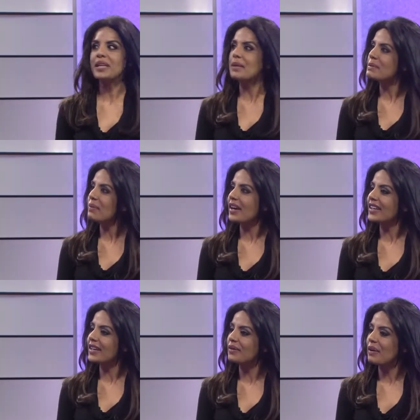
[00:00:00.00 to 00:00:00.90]
keep
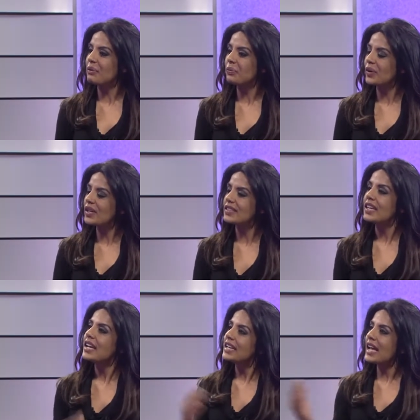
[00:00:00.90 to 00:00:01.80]
spreading it around the world.
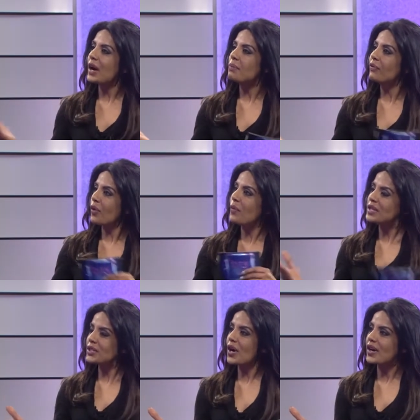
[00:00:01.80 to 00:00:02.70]
Now, before
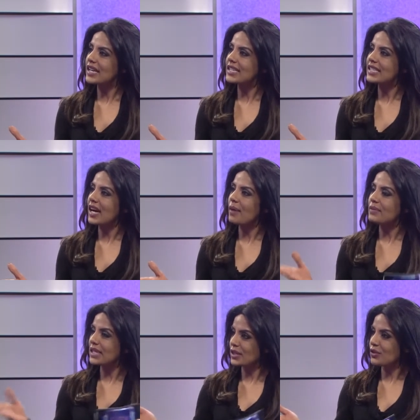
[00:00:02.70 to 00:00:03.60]
we started
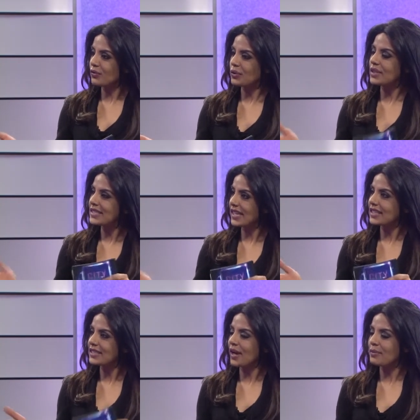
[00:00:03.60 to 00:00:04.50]
um, the interview the
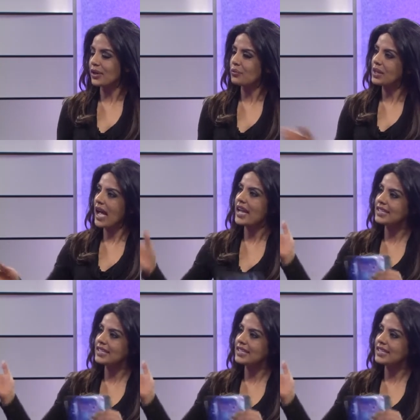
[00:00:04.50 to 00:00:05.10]
second time here, mm -hmm. we mm-hmm. had